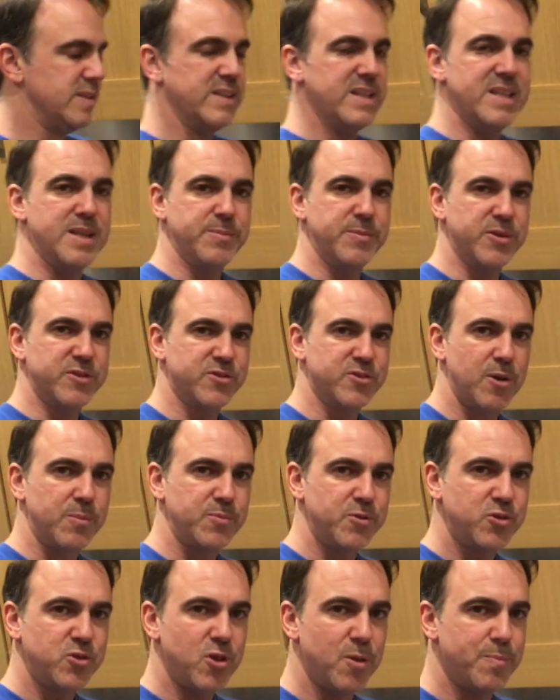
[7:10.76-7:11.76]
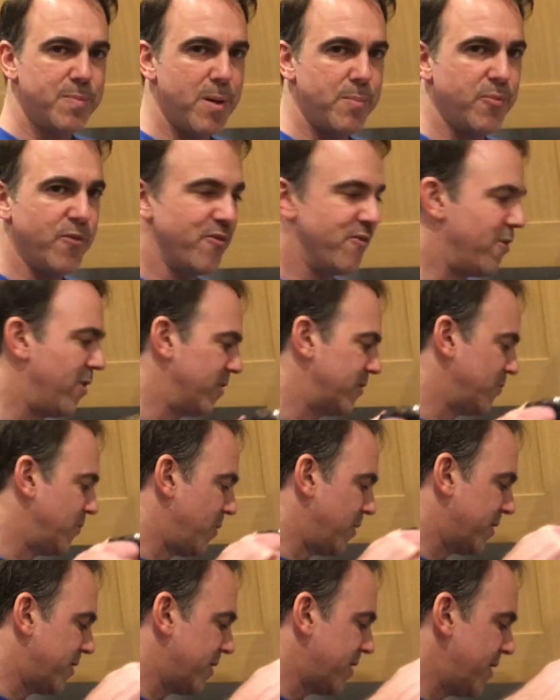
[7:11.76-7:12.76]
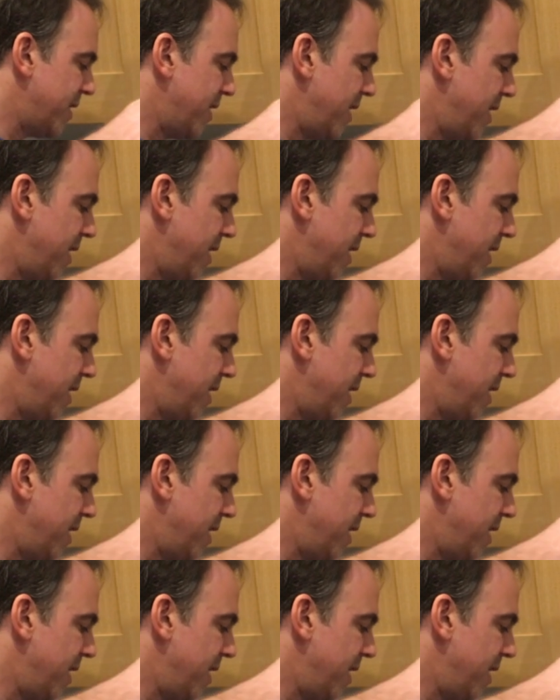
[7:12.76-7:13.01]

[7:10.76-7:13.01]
Then I'm going to stop the top up with hot water.